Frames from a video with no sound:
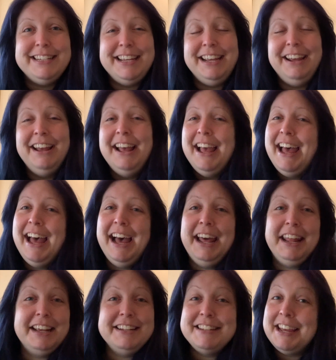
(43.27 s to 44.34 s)
And
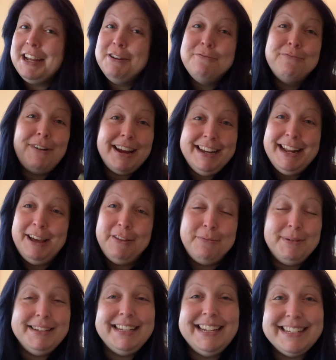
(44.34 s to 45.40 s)
I can tell you right now that
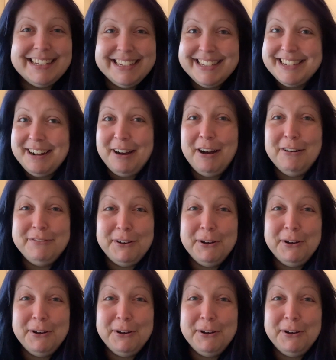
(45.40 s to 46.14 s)
my day is going to start off